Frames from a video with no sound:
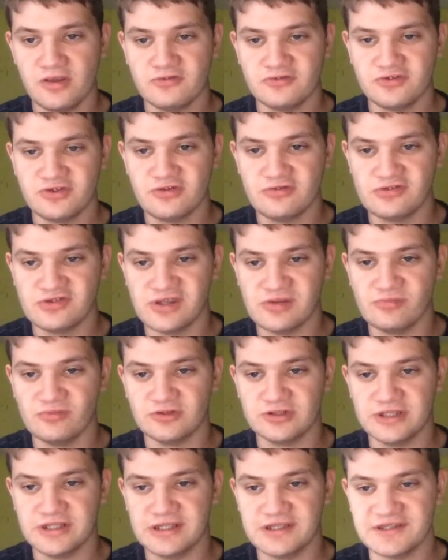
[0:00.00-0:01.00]
Tuesday
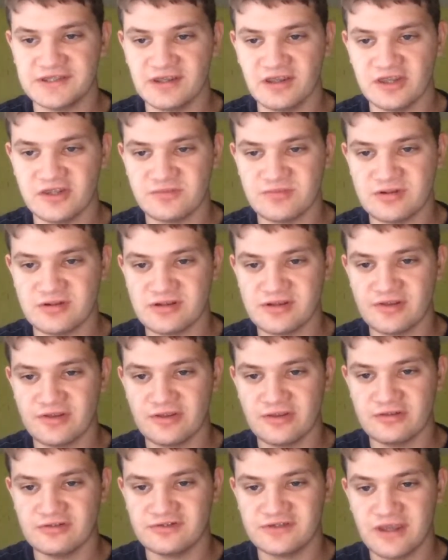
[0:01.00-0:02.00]
morning in Salisbury
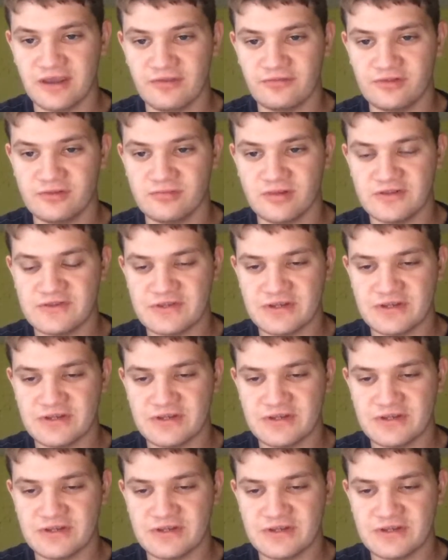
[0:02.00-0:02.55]
closed down 3 months